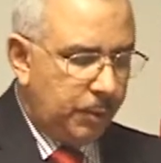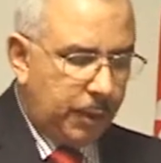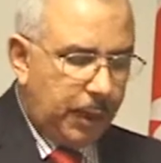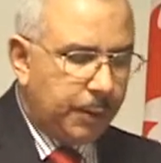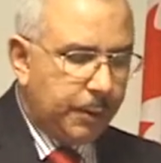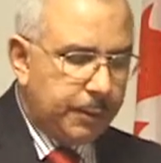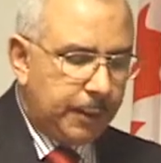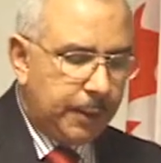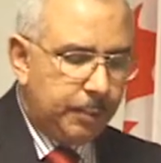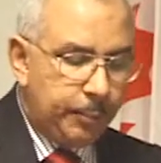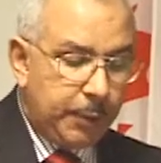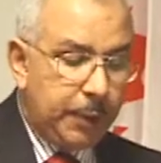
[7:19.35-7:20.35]
rather
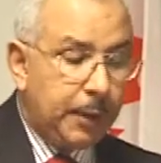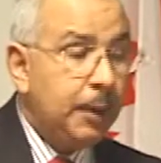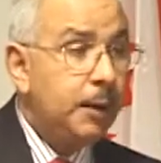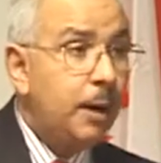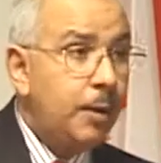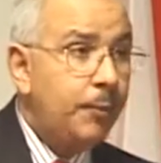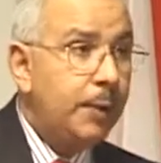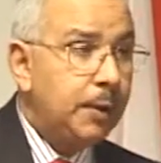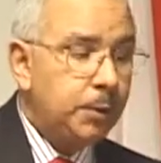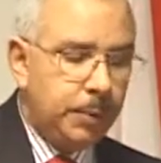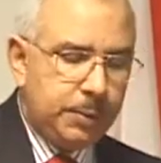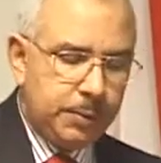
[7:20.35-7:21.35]
than being in
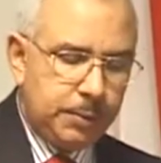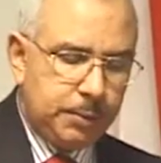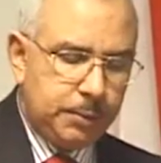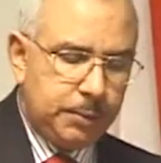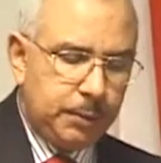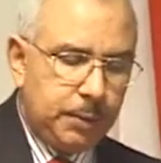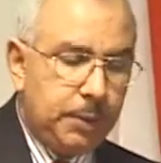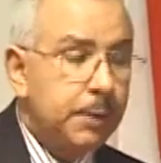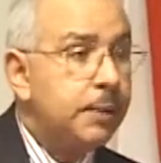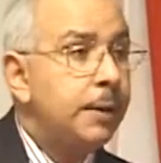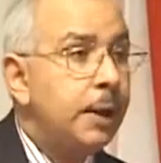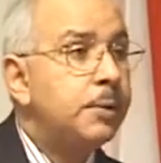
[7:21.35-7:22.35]
conflict with,
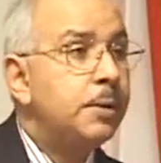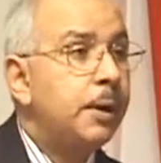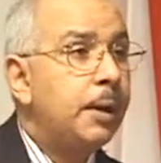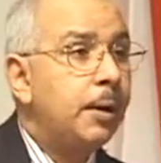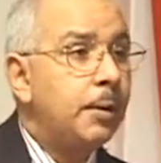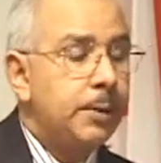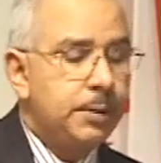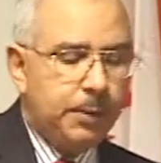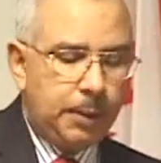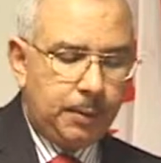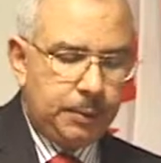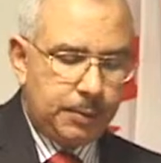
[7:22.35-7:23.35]
international accounting
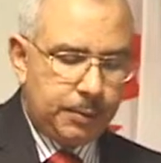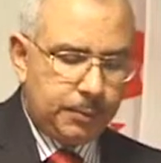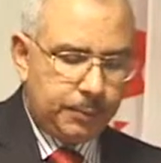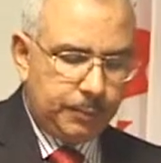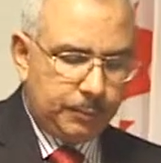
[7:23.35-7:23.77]
standards.